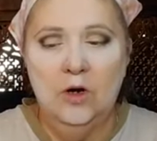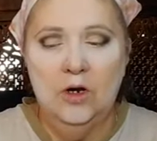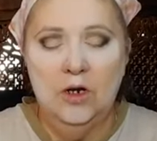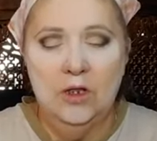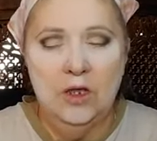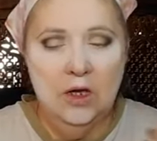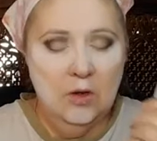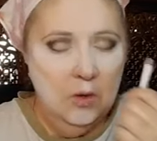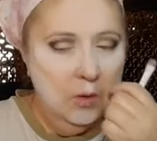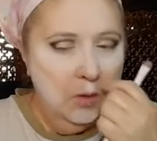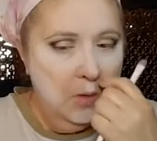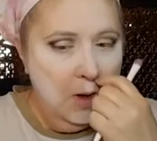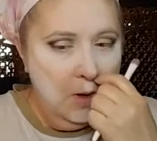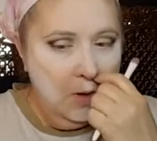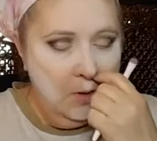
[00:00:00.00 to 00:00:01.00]
to think of
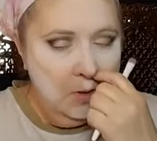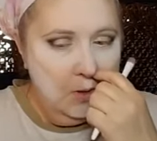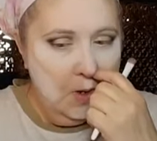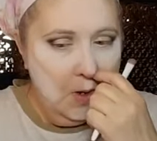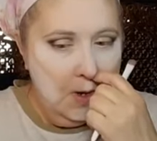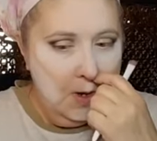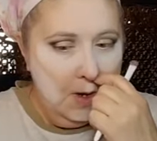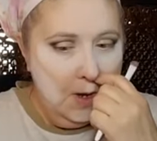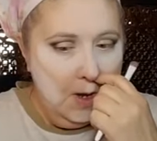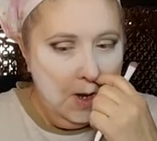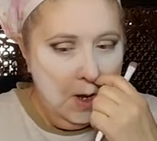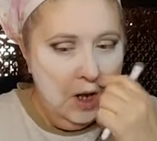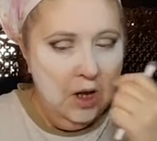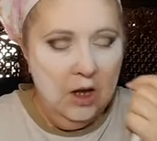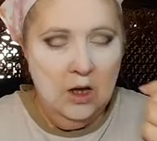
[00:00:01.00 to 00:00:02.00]
who else.
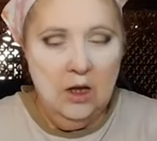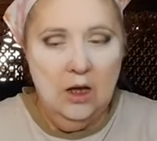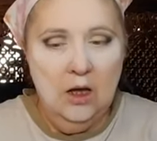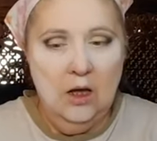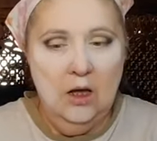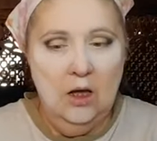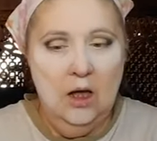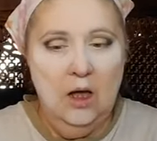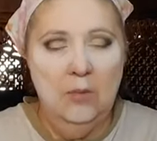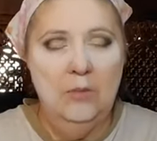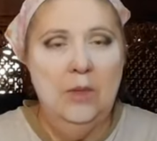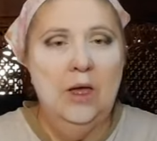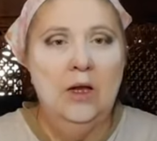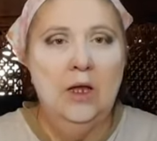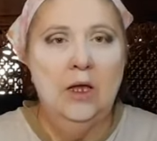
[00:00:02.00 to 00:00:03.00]

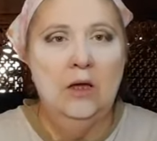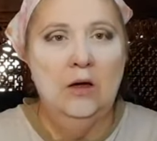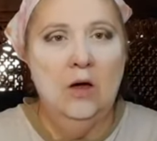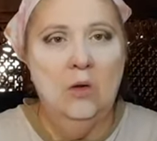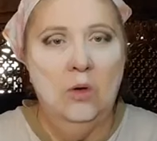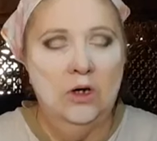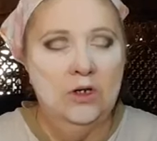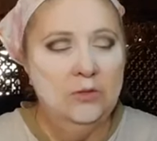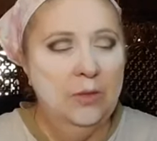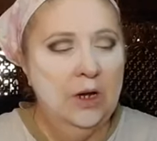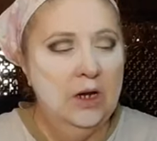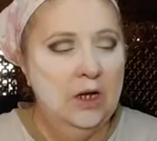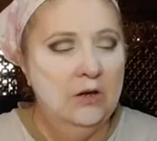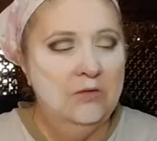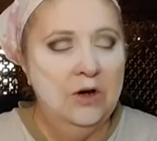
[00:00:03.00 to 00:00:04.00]
Manny, I'll watch
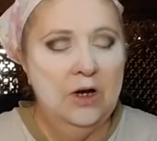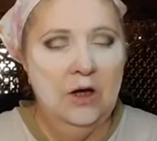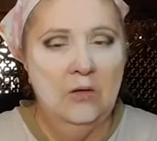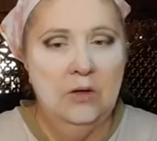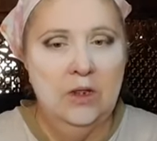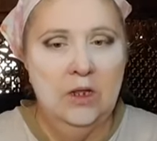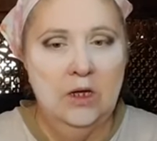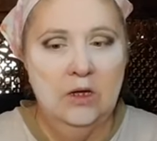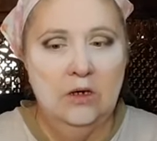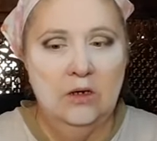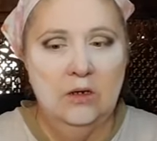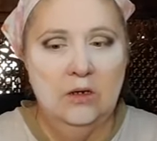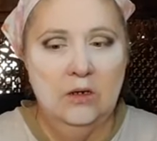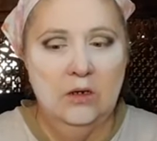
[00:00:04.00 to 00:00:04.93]
Manny every now and then.